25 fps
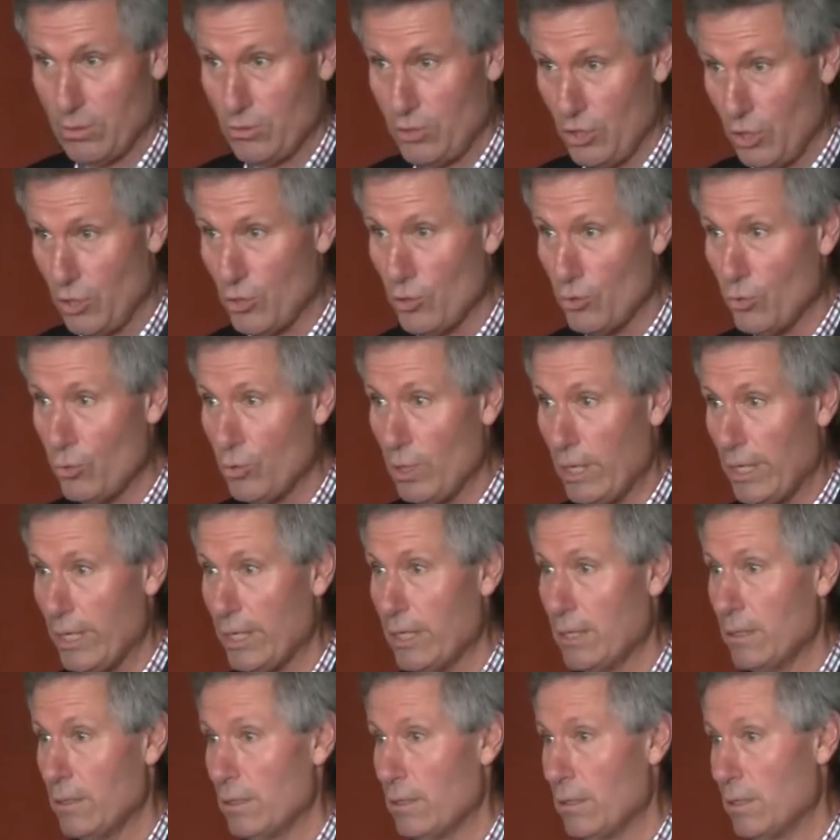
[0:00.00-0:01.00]

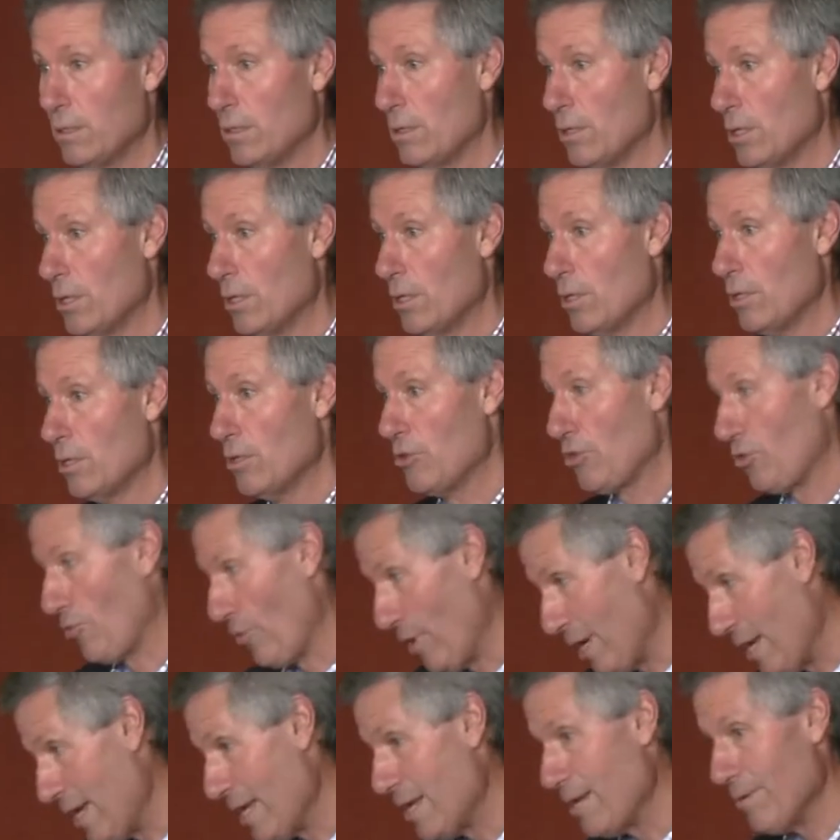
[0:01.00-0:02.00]

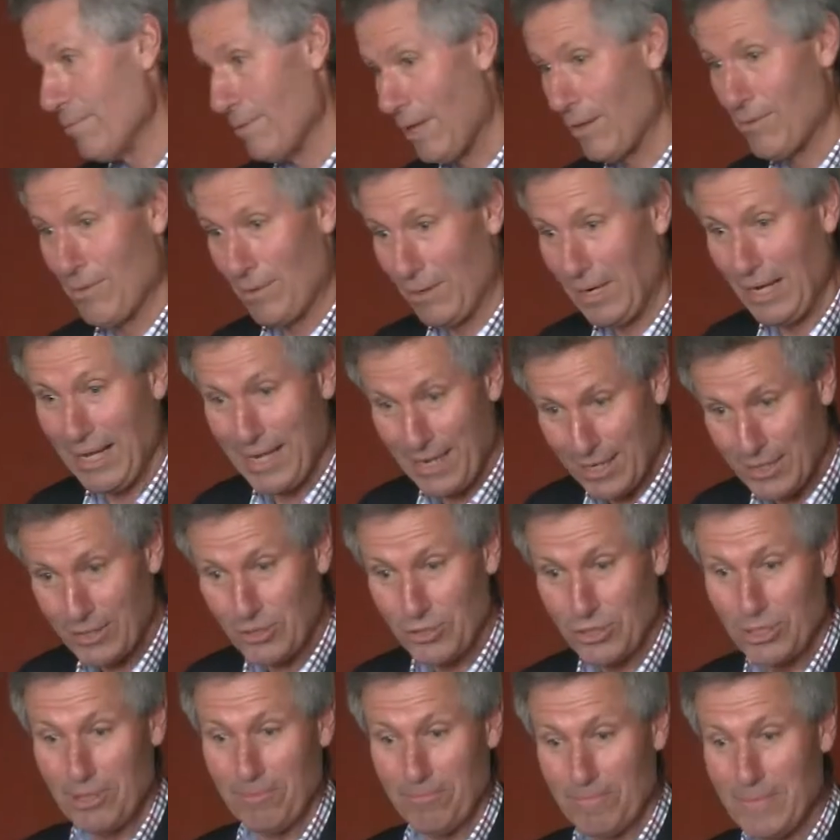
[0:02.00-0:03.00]
three
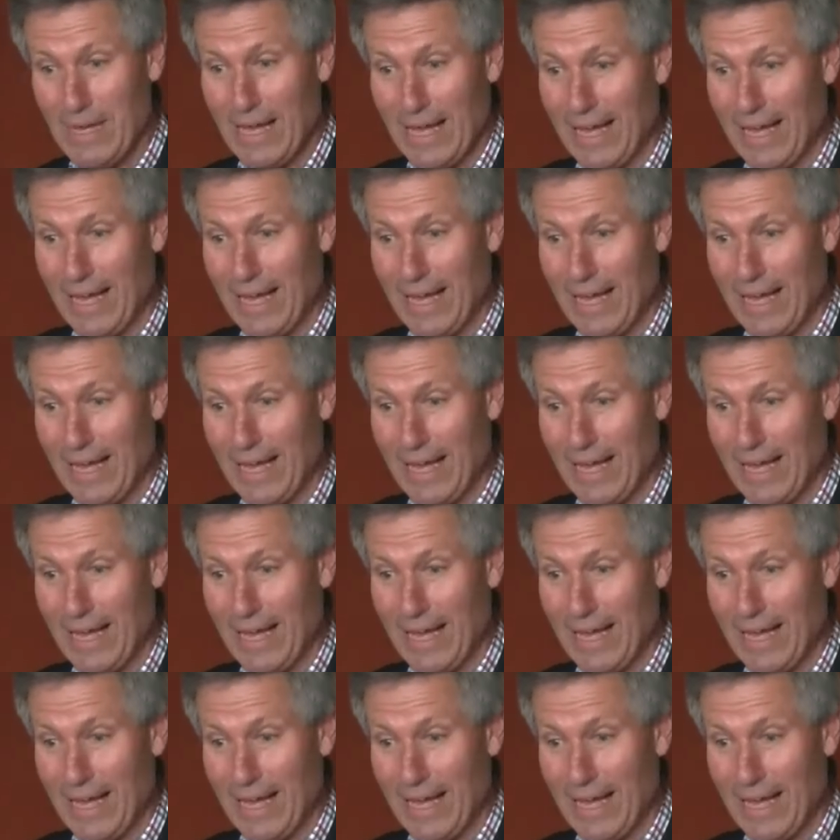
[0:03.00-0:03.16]
leaders.